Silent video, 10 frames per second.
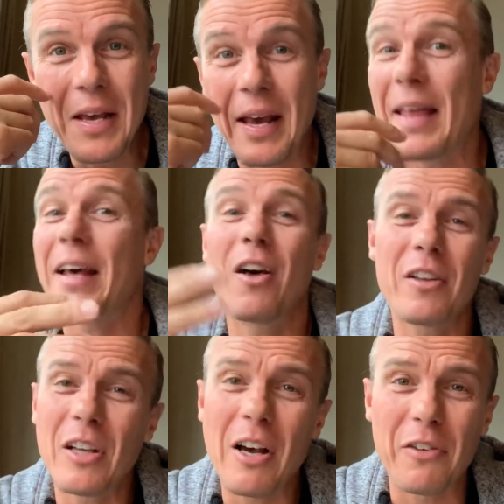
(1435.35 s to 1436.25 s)
And now,
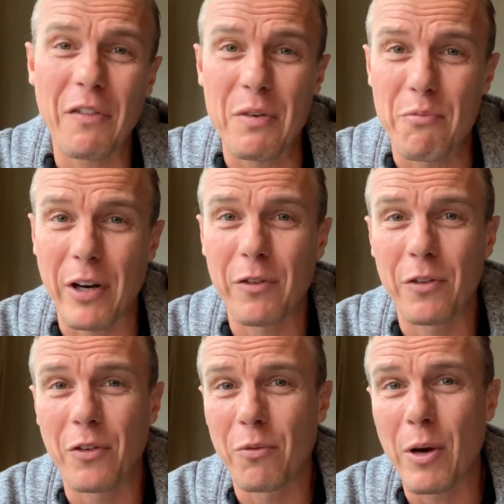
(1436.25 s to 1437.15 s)
look, I was having
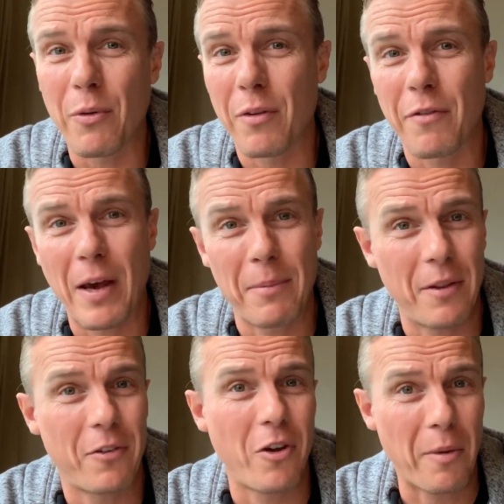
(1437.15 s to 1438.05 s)
breakfast as well with the family at the
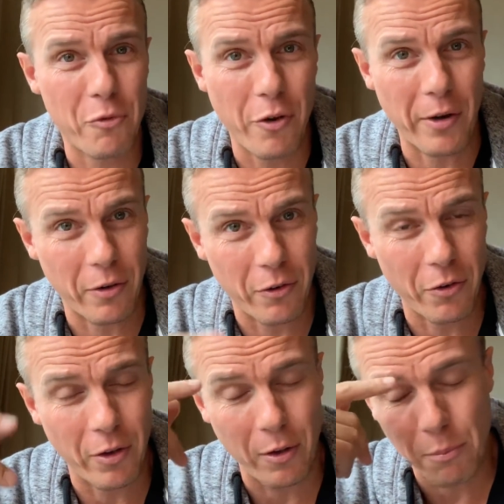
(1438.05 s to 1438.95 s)
time, trying not to do
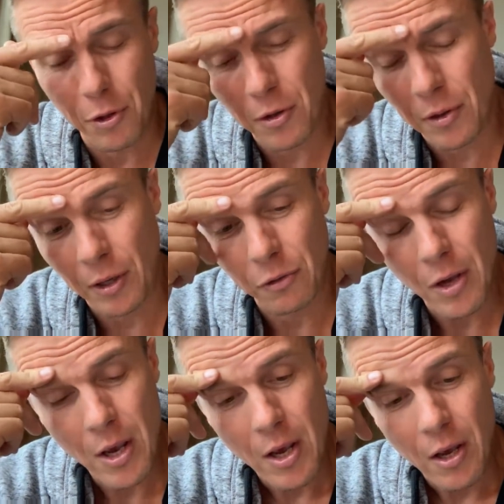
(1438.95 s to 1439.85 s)
the computer things.
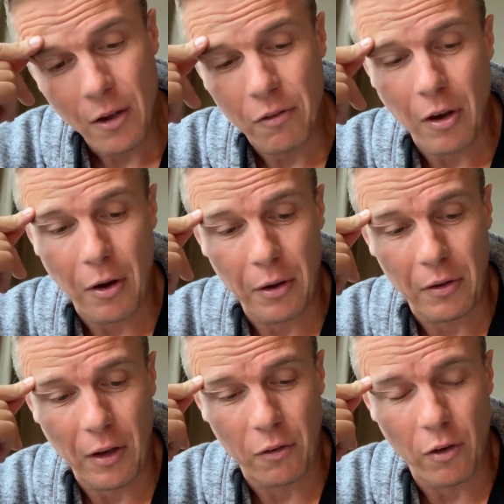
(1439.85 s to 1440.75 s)
So
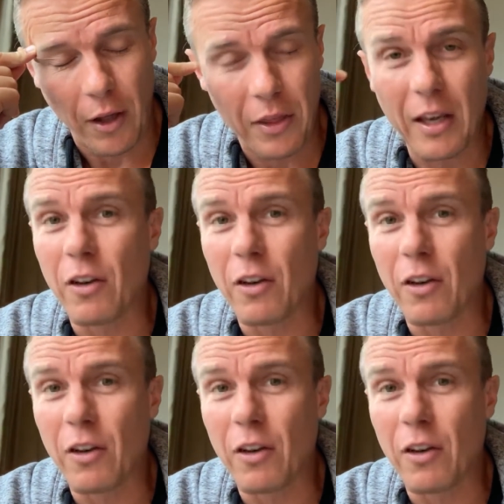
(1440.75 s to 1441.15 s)
I think in